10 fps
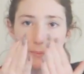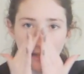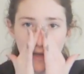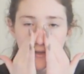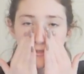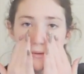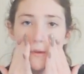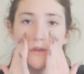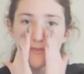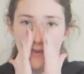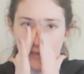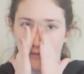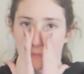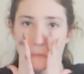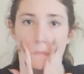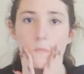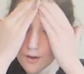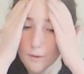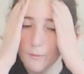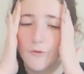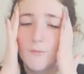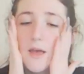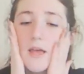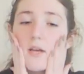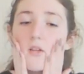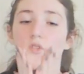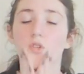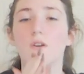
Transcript: apply it to my face. Move my hands